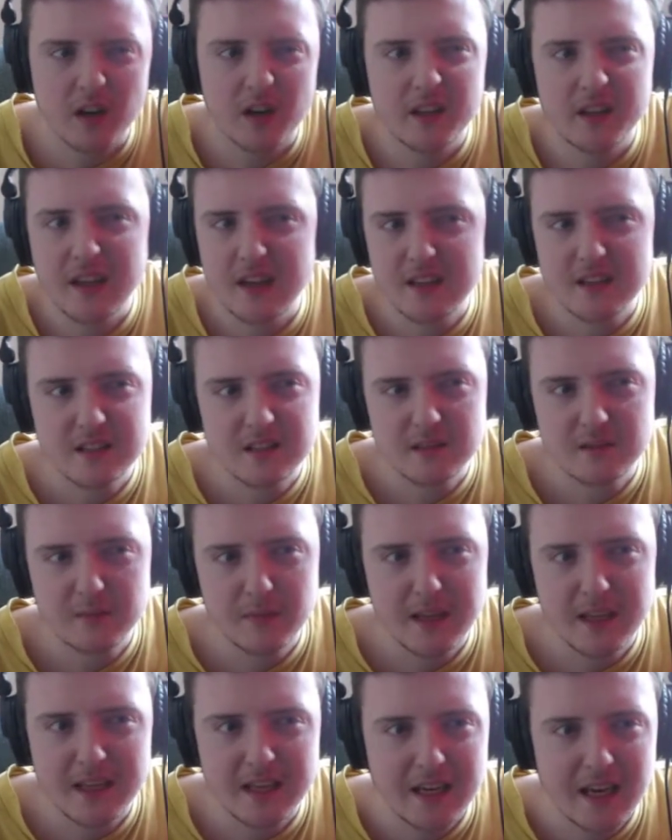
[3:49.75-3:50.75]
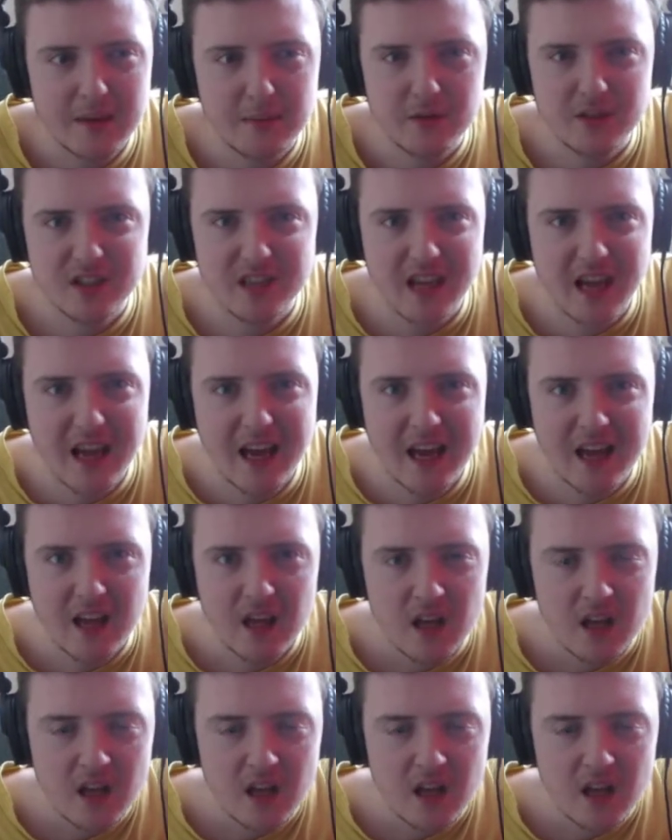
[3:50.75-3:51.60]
I guess many gamers care,